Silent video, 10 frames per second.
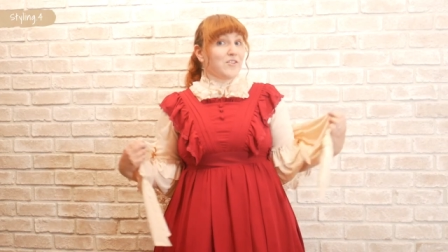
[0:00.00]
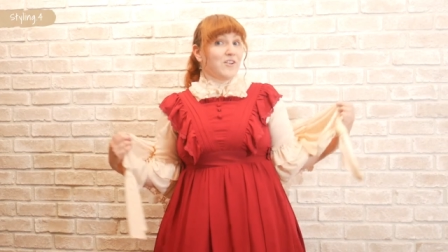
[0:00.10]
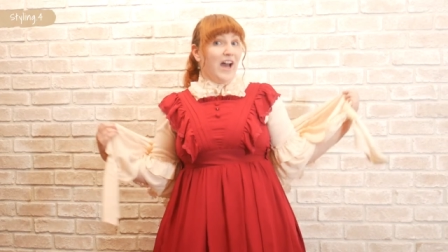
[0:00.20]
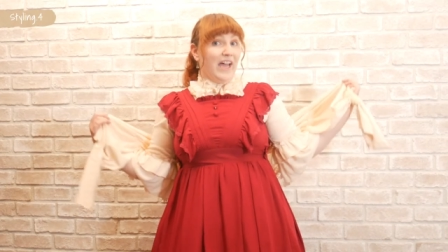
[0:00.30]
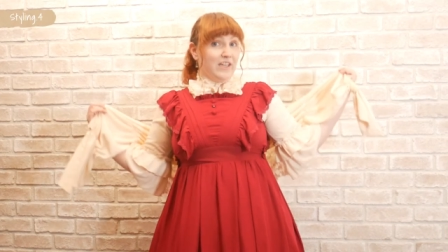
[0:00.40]

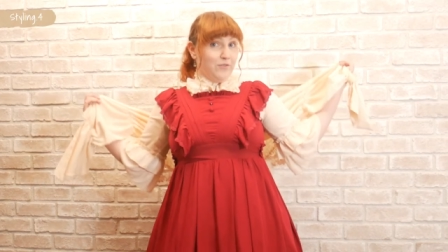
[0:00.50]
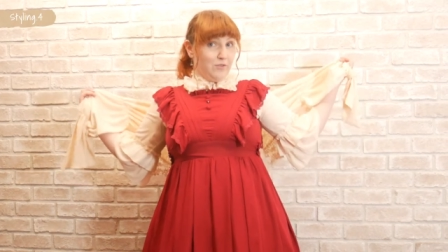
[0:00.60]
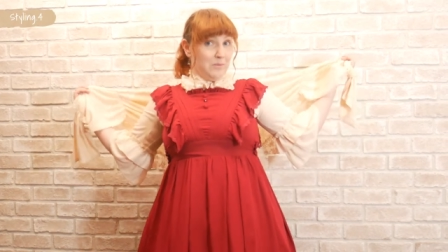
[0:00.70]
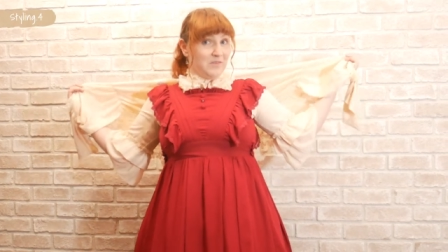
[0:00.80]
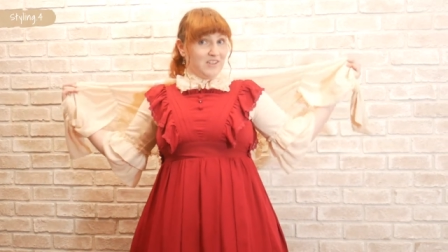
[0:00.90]
to hide
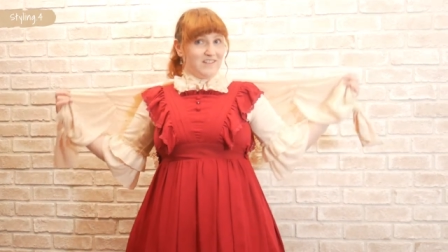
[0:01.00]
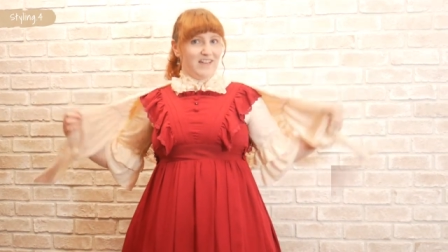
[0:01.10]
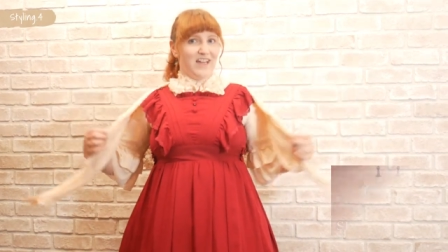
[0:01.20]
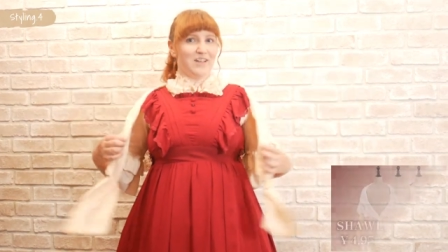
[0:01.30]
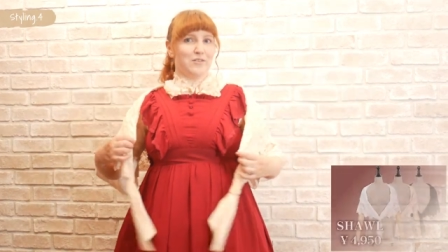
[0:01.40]
from the
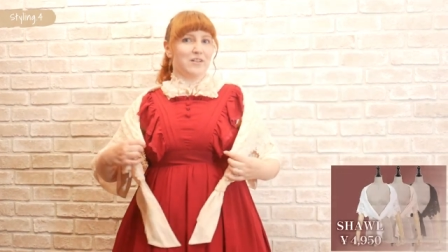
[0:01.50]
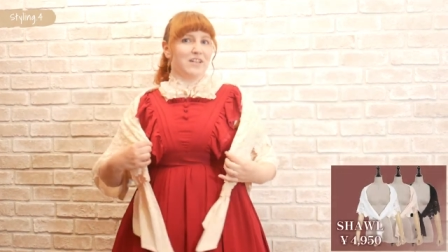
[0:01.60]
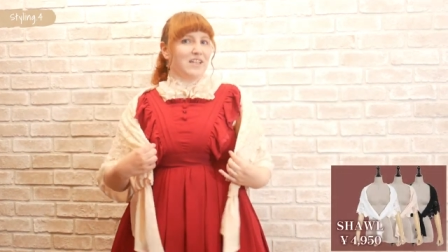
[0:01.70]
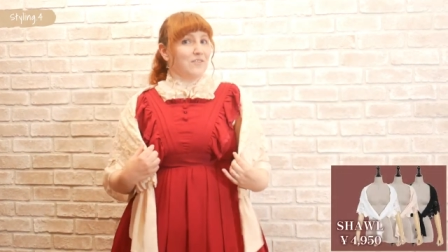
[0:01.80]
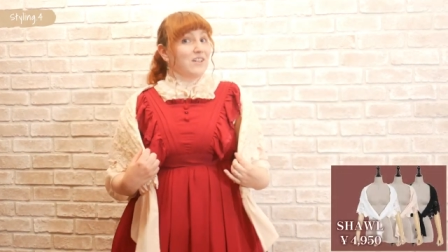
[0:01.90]
sun or
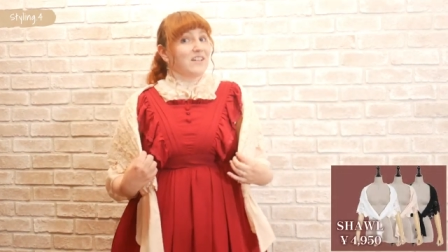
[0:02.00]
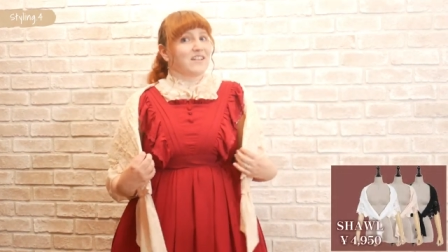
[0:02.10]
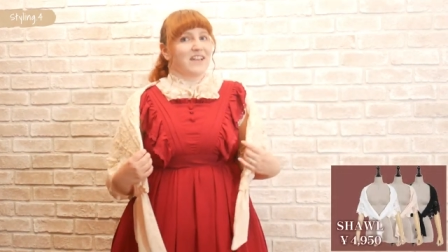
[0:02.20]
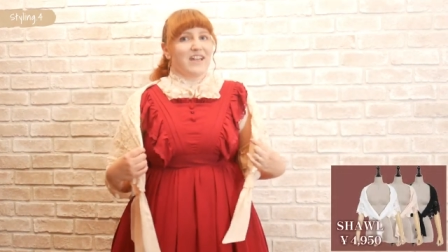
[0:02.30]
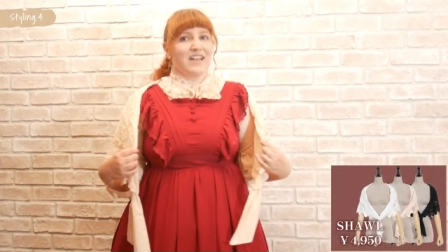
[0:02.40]
if it
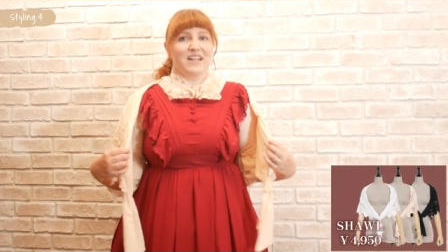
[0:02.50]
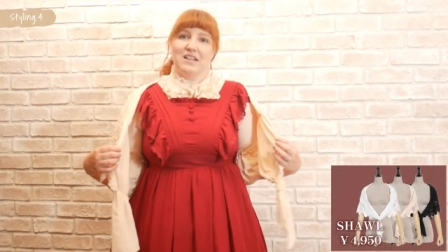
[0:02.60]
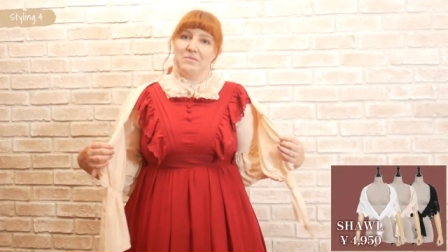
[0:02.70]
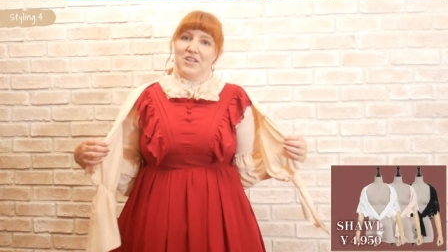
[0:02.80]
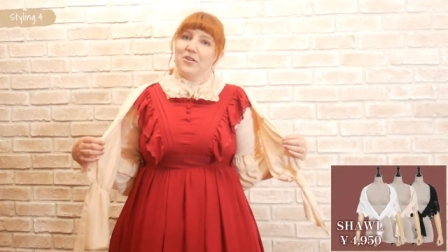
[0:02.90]
is getting a
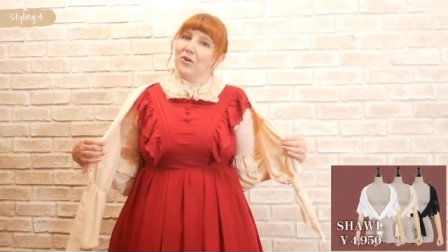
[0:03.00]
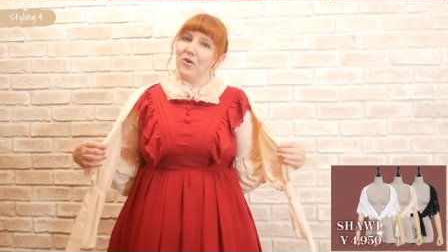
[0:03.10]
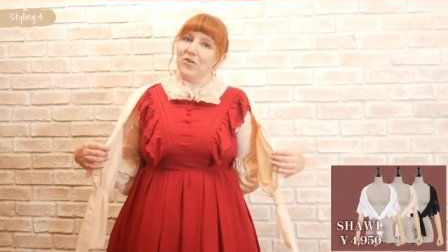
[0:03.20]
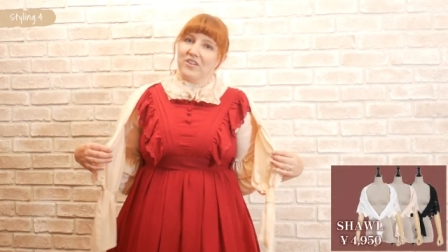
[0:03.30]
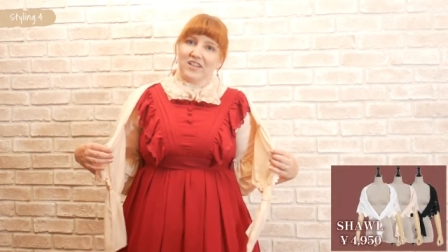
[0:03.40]
little bit
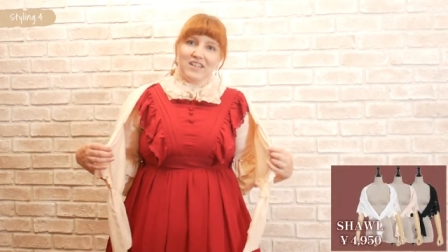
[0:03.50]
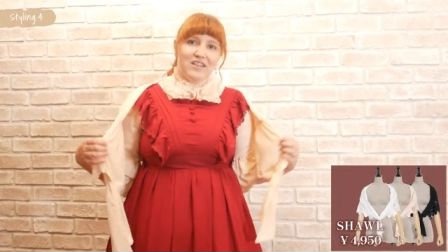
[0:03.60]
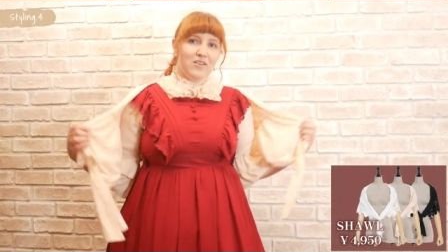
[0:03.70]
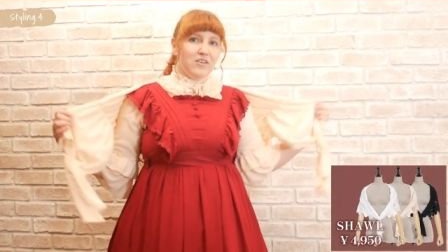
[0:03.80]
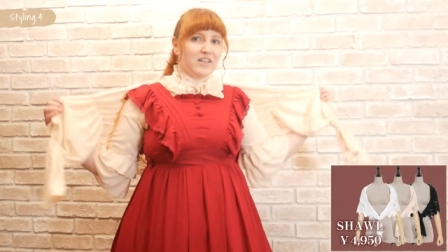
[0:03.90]
colder
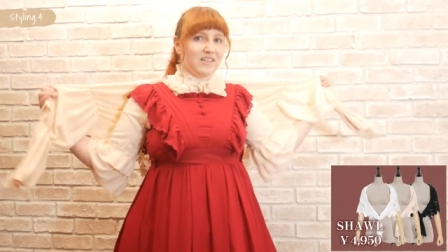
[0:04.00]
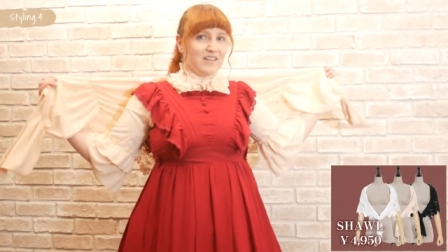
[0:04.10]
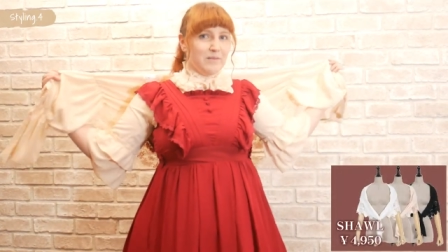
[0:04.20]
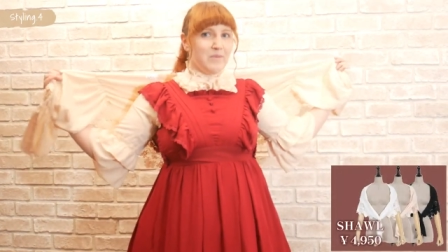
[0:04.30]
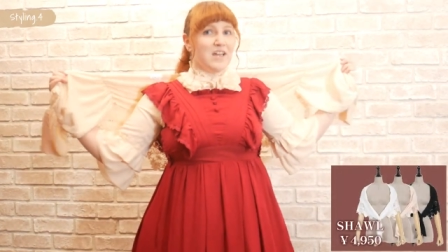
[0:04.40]
in
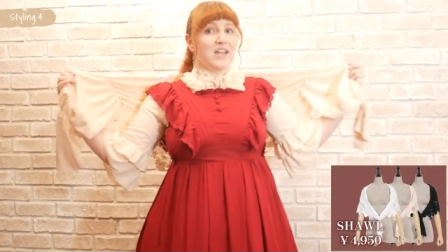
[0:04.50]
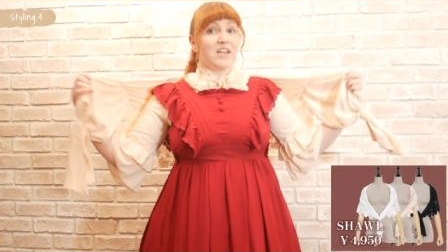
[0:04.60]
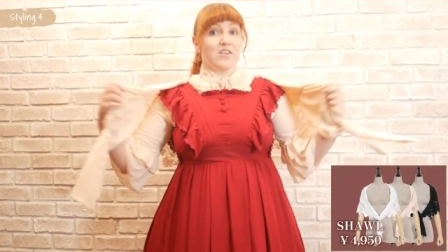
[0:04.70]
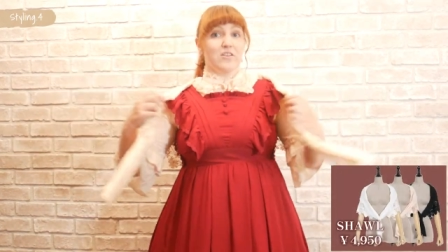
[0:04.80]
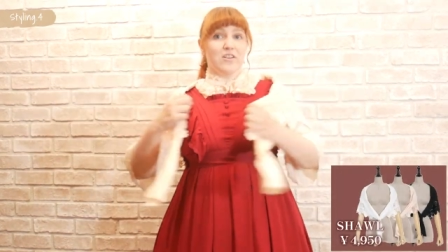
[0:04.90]
autumn,
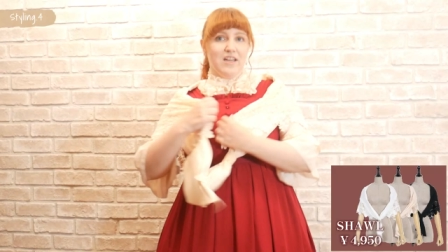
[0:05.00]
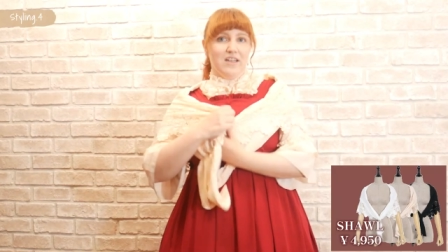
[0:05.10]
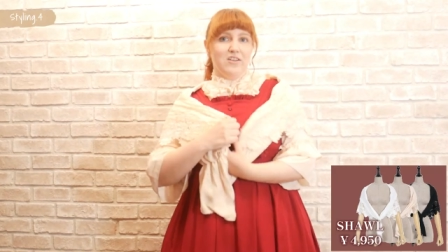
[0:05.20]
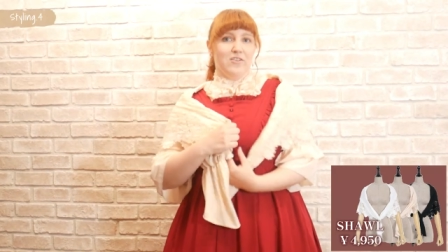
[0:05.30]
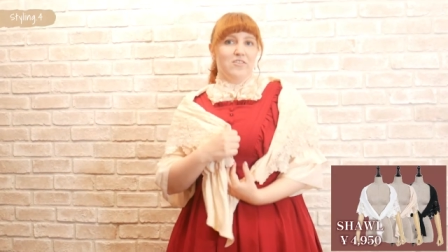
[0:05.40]
you
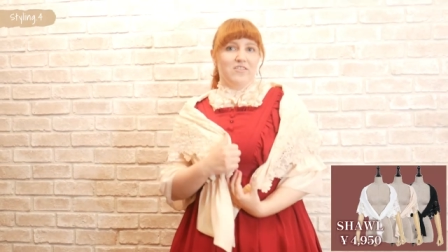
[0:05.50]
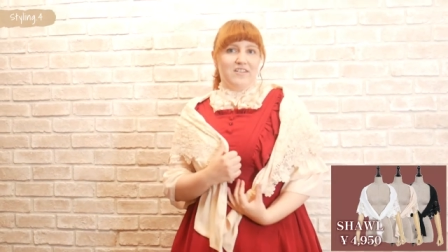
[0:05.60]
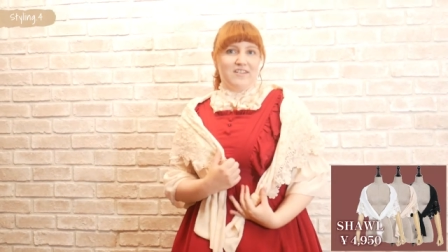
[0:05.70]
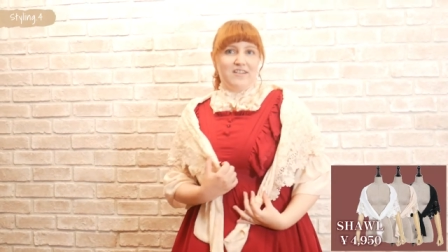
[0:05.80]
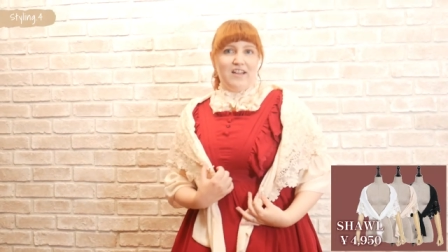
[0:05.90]
can use
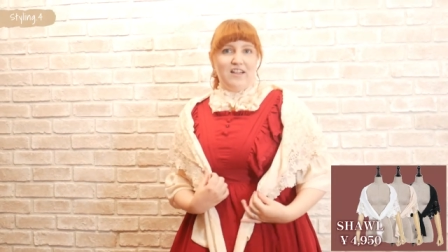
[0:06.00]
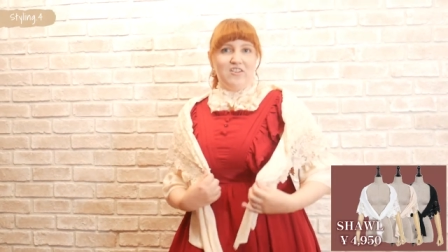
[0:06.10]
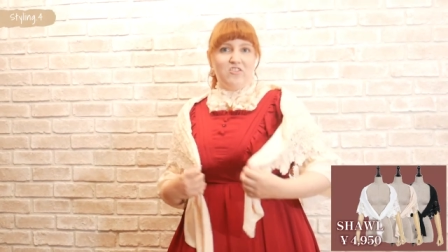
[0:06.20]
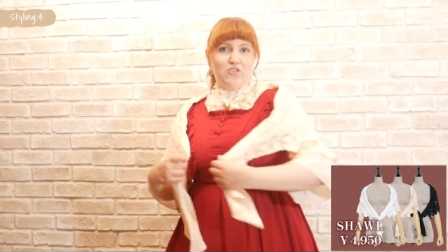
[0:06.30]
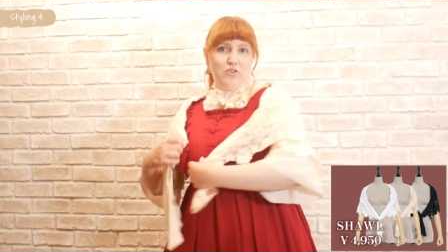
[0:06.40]
this
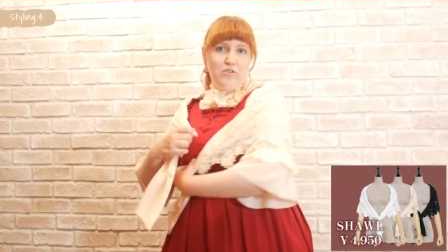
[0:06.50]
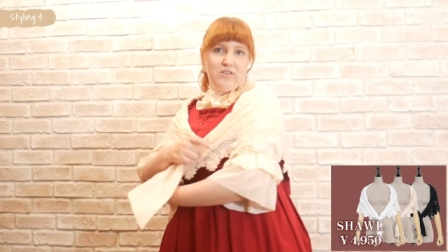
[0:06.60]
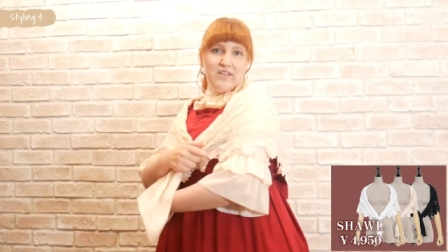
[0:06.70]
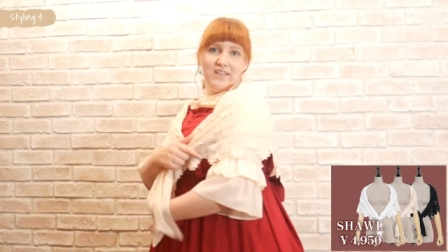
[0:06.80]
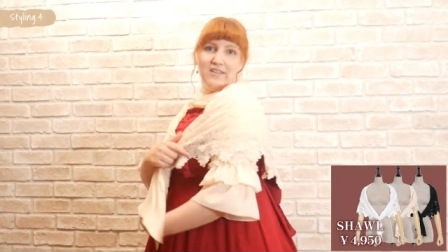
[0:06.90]
nice
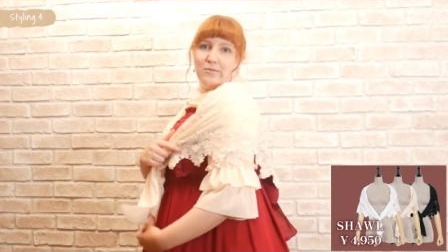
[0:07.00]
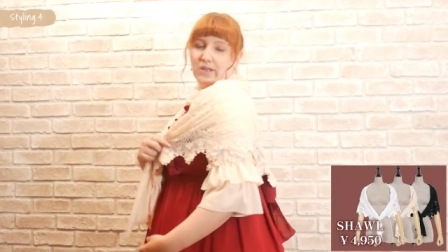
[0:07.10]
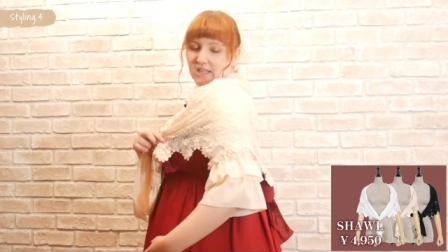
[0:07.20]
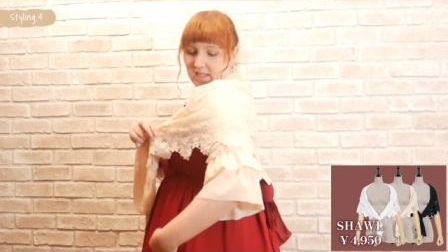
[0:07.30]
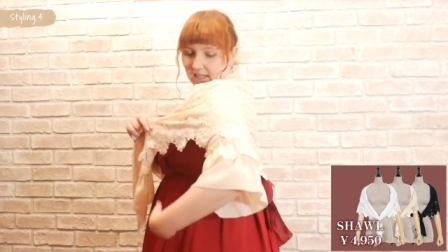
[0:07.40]
shawl. It's
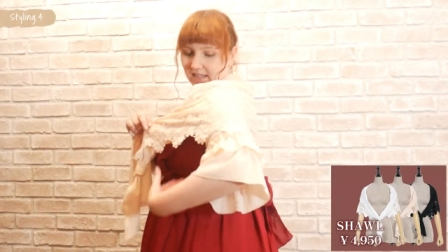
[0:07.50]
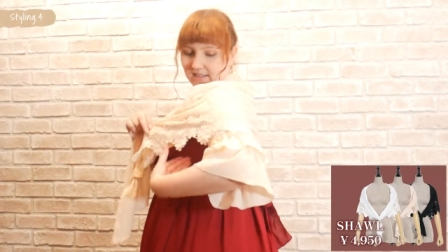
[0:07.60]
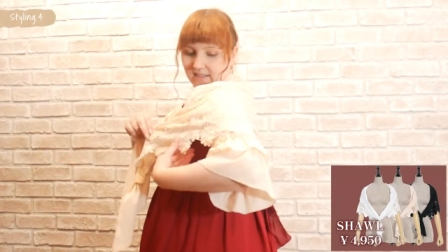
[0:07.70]
really nice.